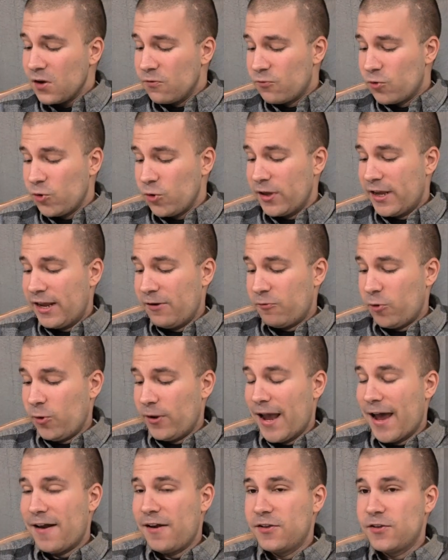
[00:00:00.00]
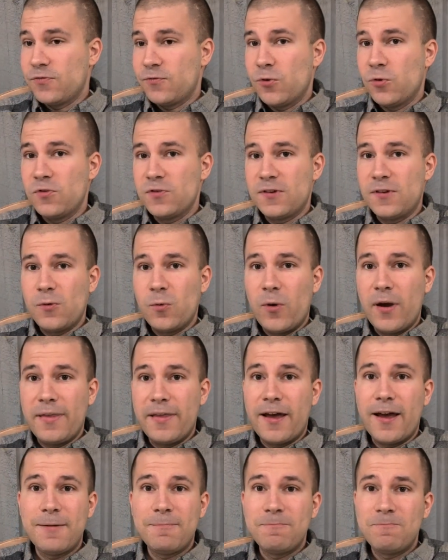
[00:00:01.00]
really had its roots in the way
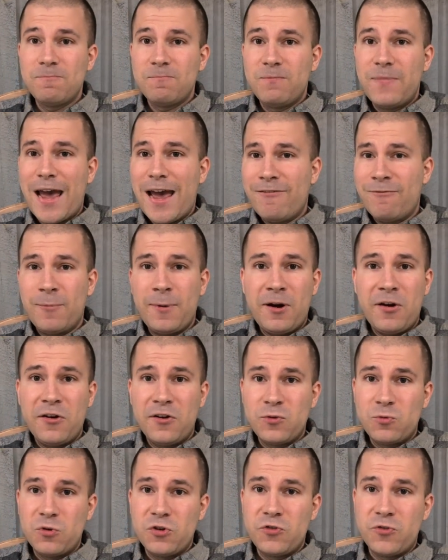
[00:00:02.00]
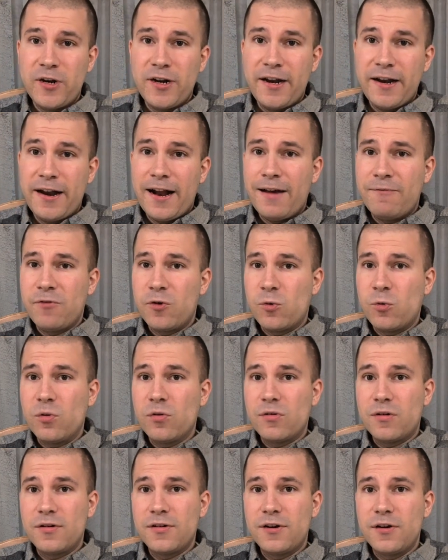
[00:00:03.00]
that African Americans were treated after World
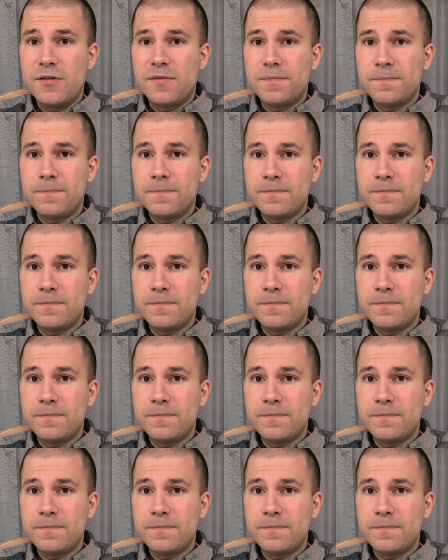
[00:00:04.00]
War II.